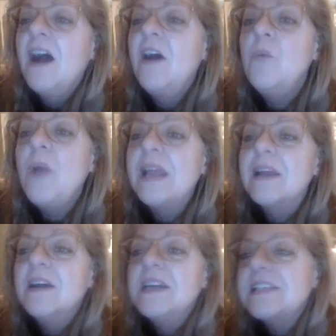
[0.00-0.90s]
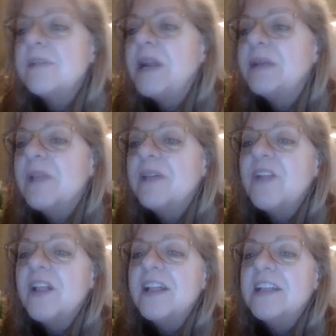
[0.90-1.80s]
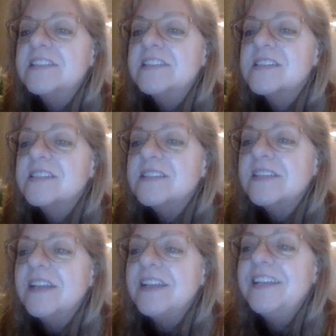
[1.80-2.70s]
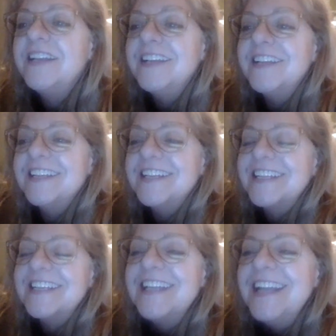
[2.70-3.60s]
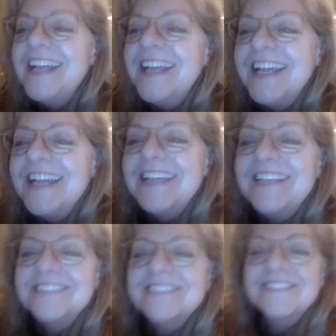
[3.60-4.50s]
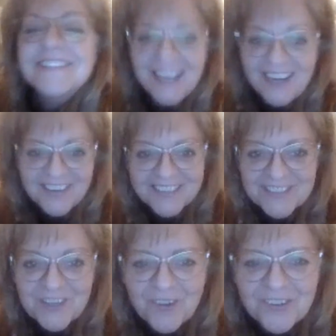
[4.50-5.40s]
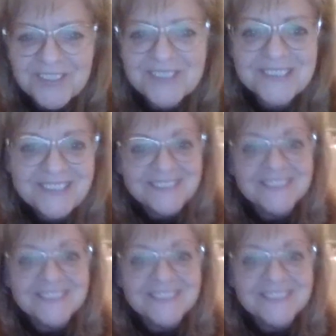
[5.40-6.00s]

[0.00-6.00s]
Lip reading: Oh, wait. I saw my name. It's is it scared and cold?